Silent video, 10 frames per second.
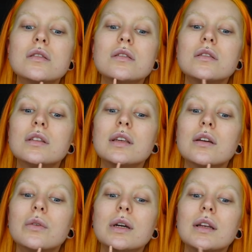to
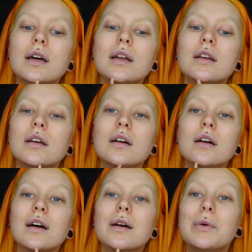take away that.
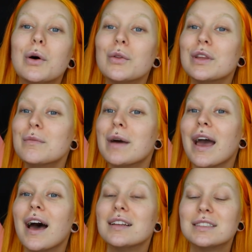I'm holding my
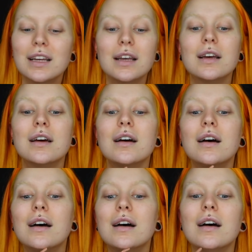hat.
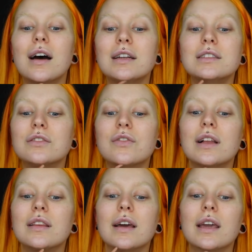Uh, I just
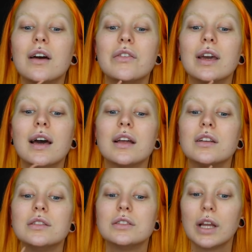felt like having a hat
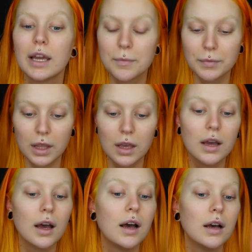on today
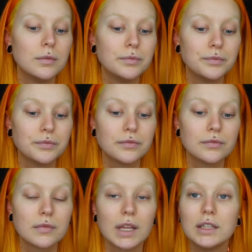um,
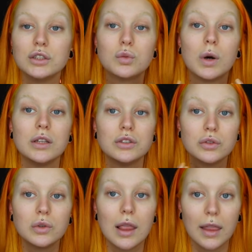I just wanted
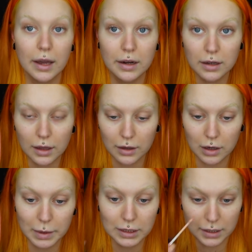to light it a
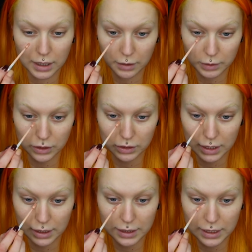little bit and then I would use
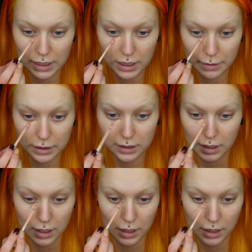a little bit